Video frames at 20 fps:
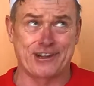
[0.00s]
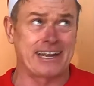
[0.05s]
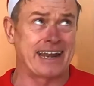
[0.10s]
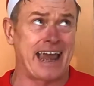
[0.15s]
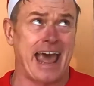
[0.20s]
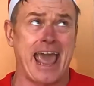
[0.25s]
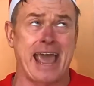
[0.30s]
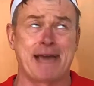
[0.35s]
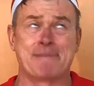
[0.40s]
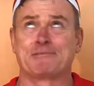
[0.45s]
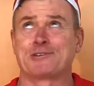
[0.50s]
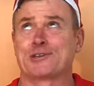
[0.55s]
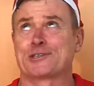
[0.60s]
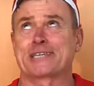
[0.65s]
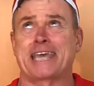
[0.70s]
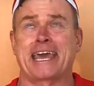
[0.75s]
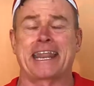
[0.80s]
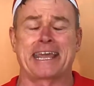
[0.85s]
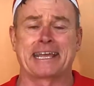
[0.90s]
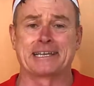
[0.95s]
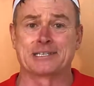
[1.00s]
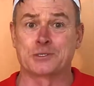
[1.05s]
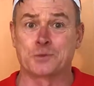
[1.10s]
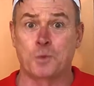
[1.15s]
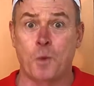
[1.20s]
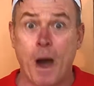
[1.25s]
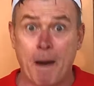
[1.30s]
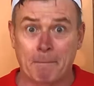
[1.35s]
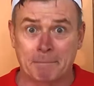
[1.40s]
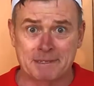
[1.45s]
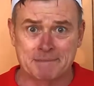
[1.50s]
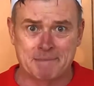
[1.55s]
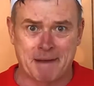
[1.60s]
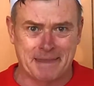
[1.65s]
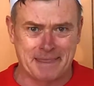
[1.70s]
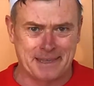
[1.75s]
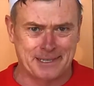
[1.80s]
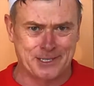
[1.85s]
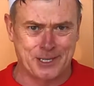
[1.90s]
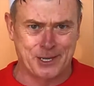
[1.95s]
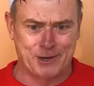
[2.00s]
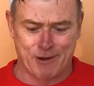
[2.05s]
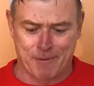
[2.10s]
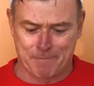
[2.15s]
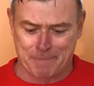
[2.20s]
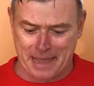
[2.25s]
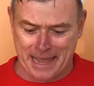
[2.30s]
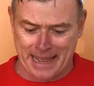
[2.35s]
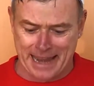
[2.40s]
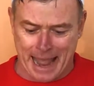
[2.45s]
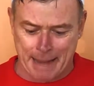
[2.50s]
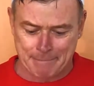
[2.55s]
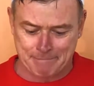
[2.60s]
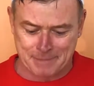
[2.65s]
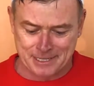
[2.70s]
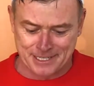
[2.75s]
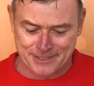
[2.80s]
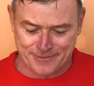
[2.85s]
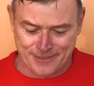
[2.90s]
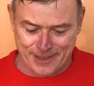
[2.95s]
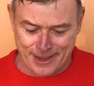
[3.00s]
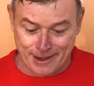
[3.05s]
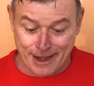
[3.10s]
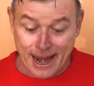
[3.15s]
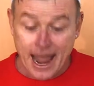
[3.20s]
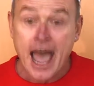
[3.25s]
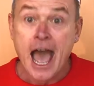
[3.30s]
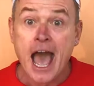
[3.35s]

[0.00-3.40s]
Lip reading: and I am just getting swamped by this European atmosphere.